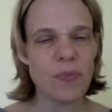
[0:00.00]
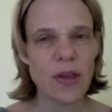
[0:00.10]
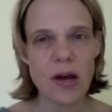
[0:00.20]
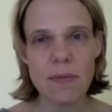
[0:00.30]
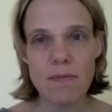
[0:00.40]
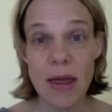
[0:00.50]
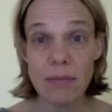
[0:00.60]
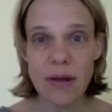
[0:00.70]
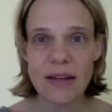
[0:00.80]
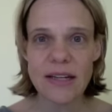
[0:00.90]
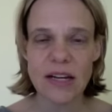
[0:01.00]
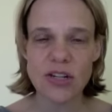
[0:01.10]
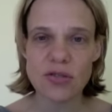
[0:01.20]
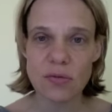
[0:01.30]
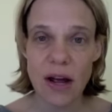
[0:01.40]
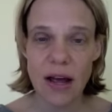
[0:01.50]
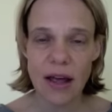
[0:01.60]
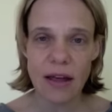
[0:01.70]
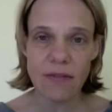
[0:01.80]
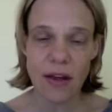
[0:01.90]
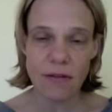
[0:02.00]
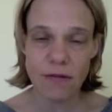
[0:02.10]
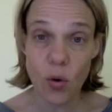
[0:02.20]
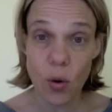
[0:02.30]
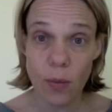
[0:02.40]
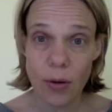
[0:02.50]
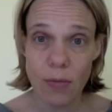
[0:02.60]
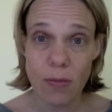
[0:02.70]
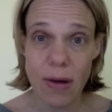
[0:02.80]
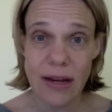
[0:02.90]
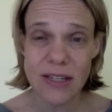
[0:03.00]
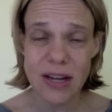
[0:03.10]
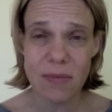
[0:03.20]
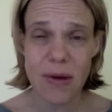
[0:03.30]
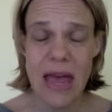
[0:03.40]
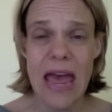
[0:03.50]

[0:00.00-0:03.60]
commitment and drive and forward momentum